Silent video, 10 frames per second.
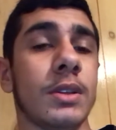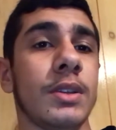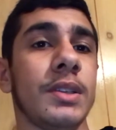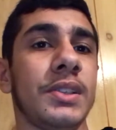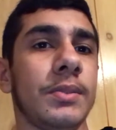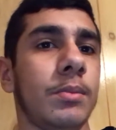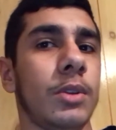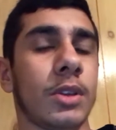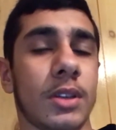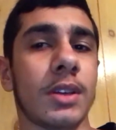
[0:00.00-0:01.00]
because
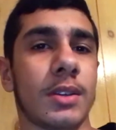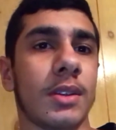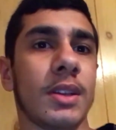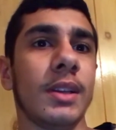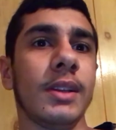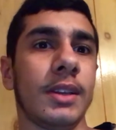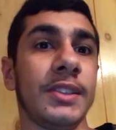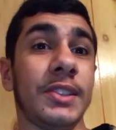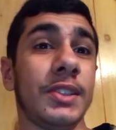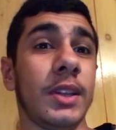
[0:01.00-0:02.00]
you can
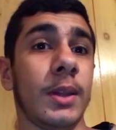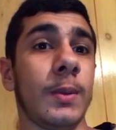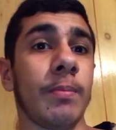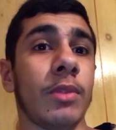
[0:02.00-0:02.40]
clearly see